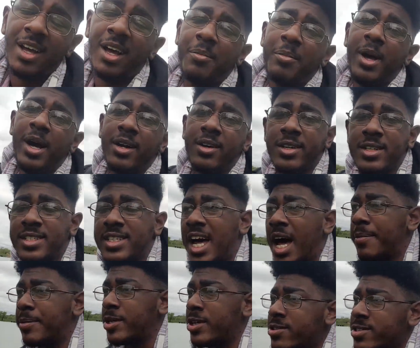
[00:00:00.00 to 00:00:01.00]
I'm not gonna
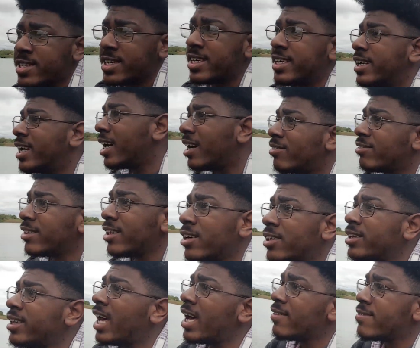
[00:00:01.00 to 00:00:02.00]
stop using it. I've
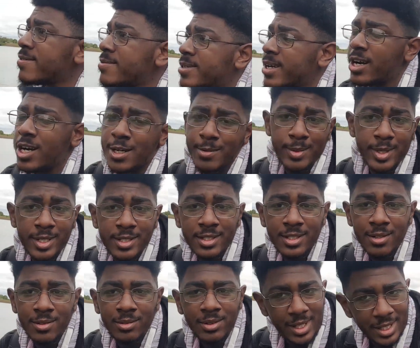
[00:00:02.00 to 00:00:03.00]
learned that from
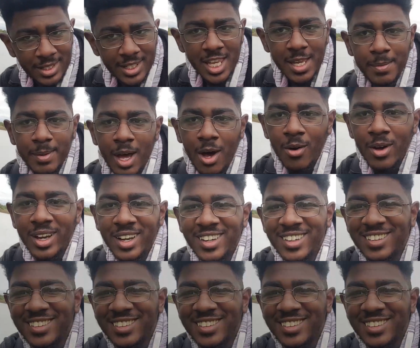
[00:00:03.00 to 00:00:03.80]
tournaments. So let's keep going.